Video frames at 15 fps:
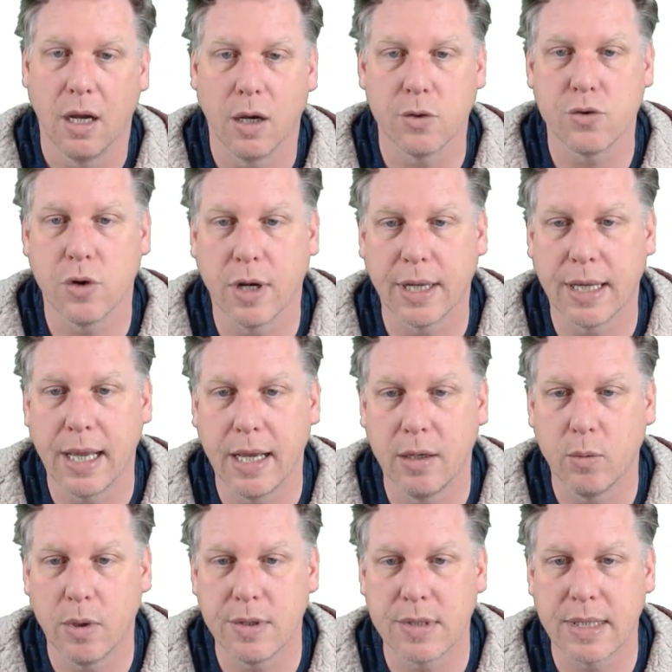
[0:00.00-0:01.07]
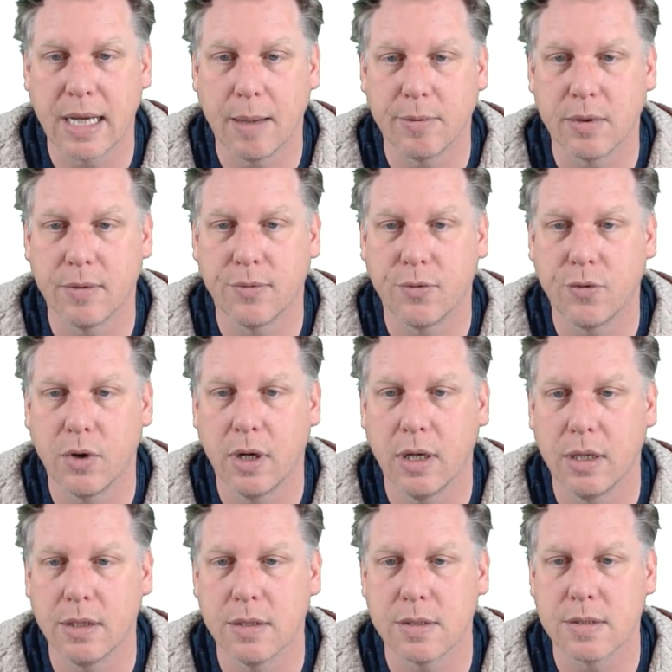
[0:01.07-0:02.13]
I'll try again. What is the capital of
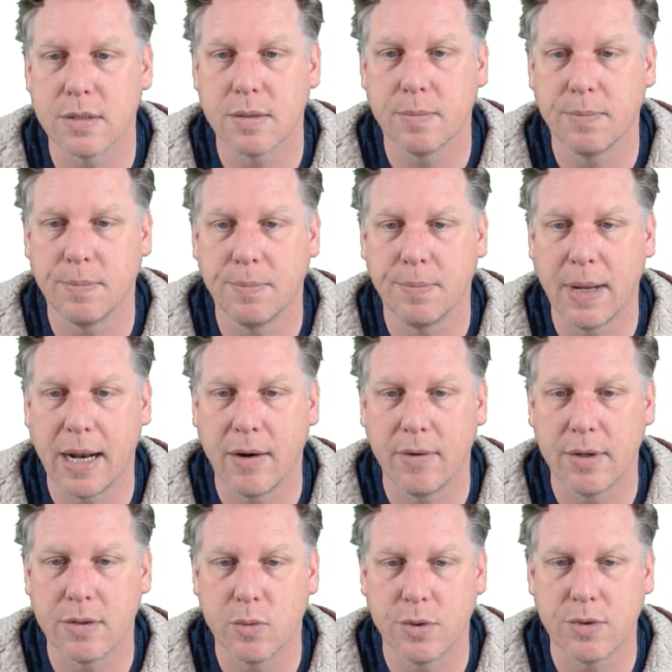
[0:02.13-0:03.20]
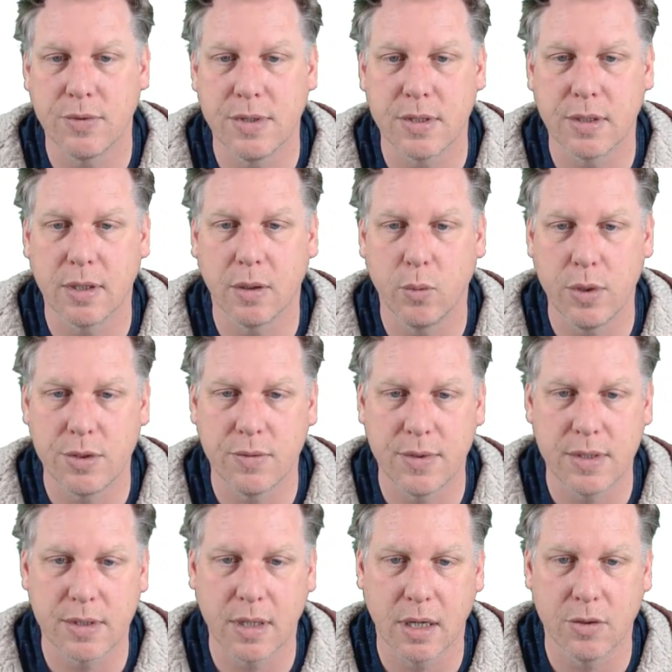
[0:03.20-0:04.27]
France? Paris. Which of
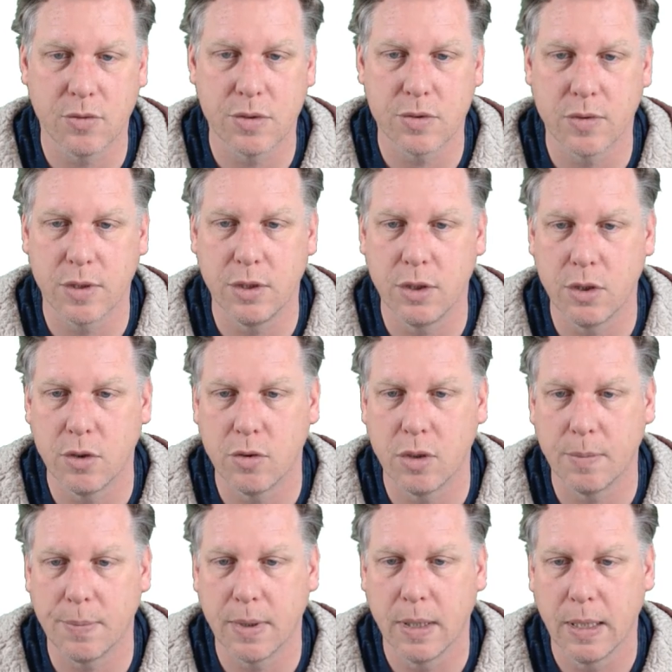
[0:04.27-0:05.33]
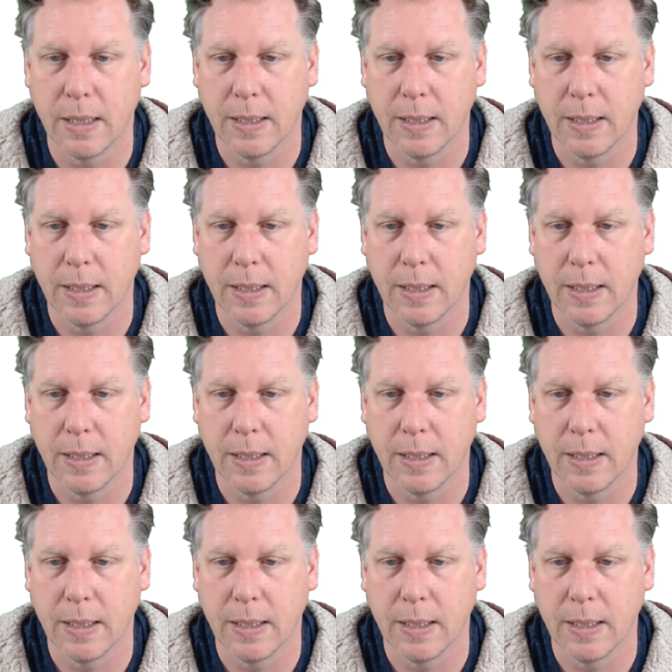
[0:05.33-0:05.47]
these countries are in Europe?